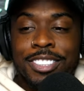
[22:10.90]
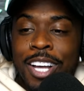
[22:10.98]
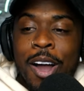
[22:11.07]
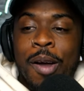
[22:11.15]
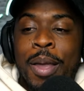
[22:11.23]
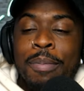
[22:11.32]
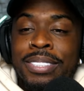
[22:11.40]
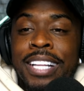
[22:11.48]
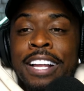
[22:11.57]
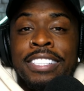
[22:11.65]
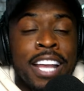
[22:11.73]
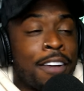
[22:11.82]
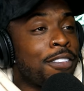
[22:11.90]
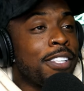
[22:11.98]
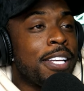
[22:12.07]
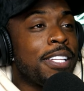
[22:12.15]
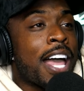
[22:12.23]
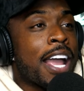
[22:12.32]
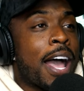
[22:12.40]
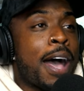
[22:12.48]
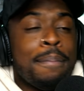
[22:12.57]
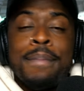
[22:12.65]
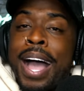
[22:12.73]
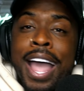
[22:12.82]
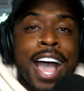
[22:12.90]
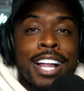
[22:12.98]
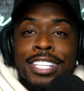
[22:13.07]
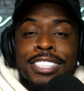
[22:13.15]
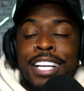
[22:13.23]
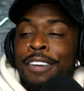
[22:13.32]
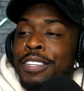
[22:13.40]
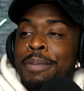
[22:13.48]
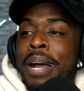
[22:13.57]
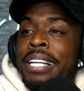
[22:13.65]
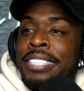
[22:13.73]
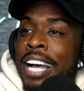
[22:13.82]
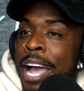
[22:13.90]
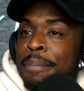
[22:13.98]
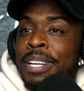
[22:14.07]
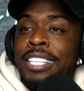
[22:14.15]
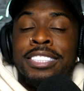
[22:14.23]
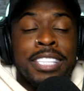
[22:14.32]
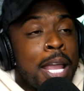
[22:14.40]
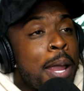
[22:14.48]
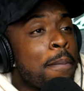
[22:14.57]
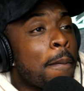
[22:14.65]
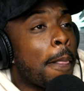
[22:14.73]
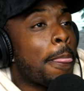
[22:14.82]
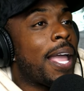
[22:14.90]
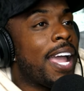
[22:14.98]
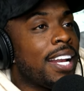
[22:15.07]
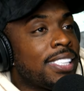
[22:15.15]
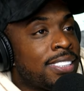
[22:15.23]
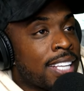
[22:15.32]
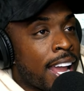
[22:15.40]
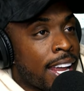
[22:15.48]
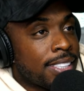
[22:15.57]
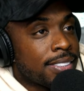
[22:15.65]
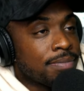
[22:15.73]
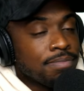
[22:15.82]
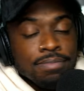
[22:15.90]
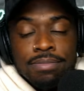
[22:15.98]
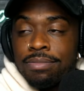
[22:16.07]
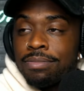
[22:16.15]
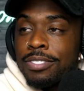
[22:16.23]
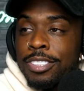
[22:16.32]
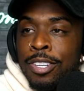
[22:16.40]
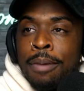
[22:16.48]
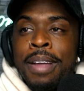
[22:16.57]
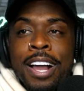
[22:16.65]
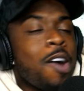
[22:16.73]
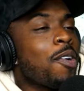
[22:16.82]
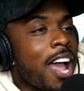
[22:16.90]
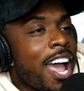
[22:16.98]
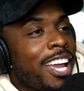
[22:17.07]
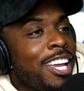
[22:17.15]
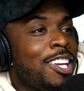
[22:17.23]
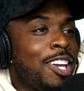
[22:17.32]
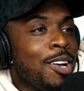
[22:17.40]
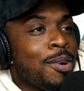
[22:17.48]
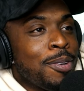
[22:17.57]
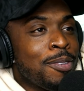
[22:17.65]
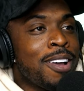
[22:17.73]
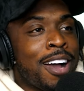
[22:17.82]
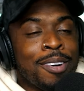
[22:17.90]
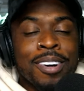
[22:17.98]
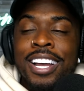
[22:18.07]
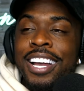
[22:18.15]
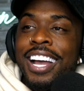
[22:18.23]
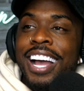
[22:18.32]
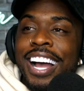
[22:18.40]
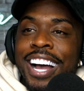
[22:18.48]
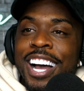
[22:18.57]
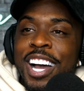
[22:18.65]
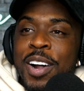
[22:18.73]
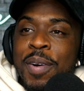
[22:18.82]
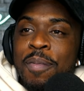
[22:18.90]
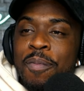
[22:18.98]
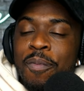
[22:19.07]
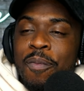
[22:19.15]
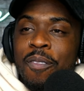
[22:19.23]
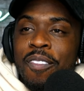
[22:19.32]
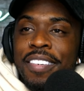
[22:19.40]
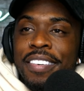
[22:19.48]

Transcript: So he was like, definitely like up my alley, definitely my type. And he seemed innocent. So I'm like, okay, he cute, you know? Um,